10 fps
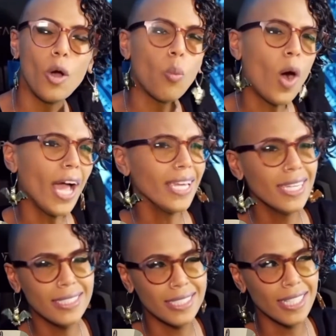Why
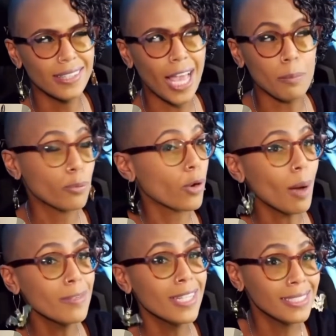is it that
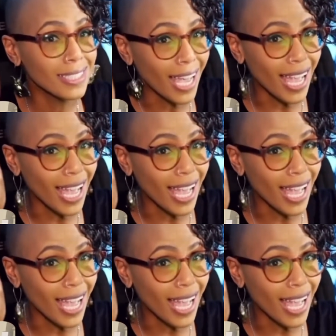prominent